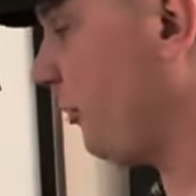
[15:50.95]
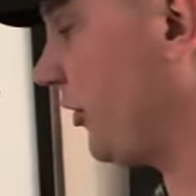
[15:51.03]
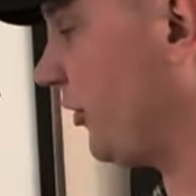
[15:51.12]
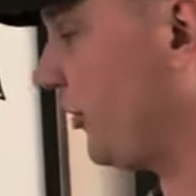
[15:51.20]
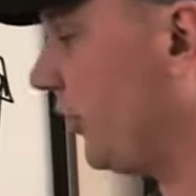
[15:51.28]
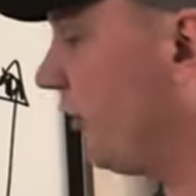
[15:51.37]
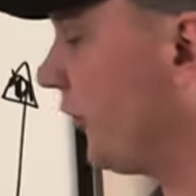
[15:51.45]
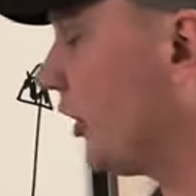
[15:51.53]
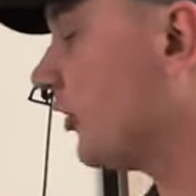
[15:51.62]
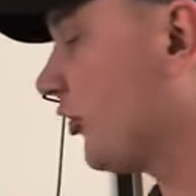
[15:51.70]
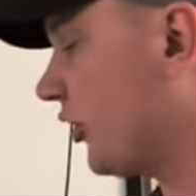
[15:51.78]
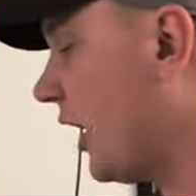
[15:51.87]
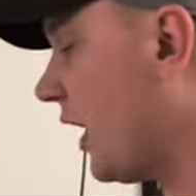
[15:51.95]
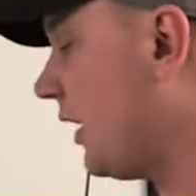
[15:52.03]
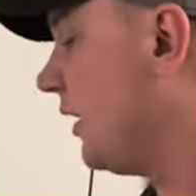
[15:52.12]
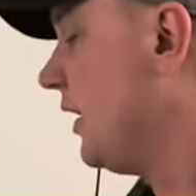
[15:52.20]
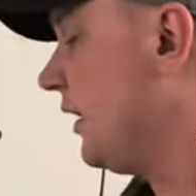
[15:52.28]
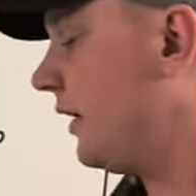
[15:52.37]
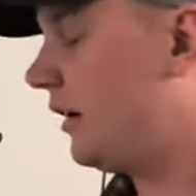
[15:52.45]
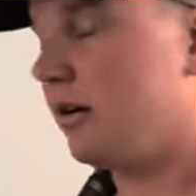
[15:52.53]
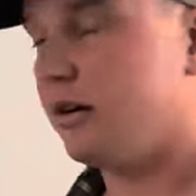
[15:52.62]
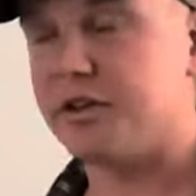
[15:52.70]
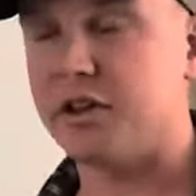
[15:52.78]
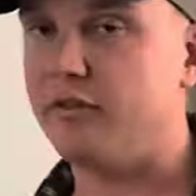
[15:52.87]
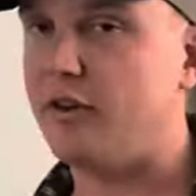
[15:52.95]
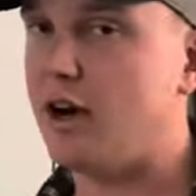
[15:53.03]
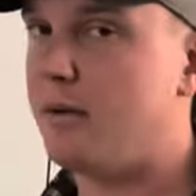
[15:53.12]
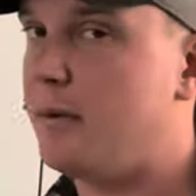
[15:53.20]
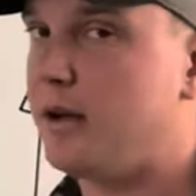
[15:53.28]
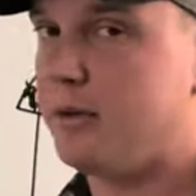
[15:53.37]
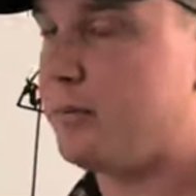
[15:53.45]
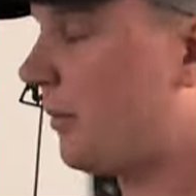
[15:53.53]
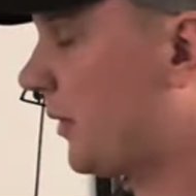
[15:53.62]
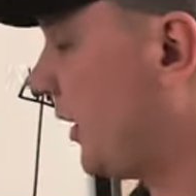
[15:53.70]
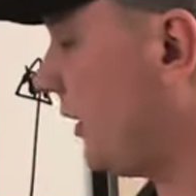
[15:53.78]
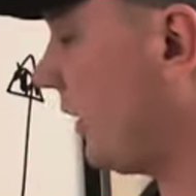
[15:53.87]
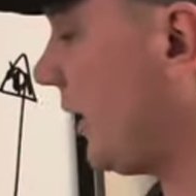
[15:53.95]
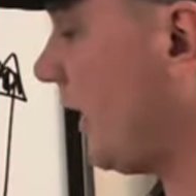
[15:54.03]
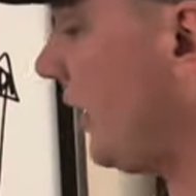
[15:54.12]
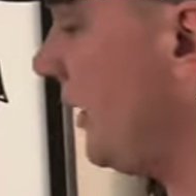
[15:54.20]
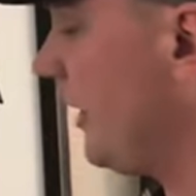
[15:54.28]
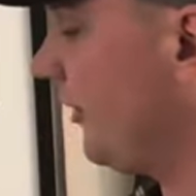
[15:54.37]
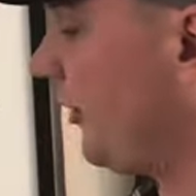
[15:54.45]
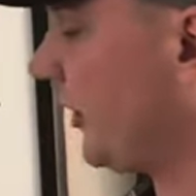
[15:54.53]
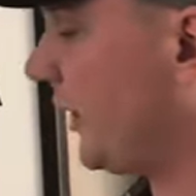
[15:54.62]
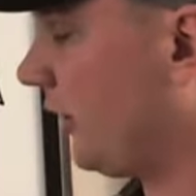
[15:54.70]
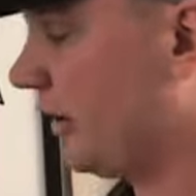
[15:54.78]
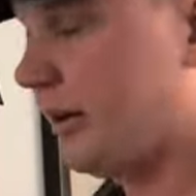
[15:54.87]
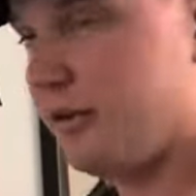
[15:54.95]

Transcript: But just know if you get shot in an Arctic environment, you're probably going to die. Security.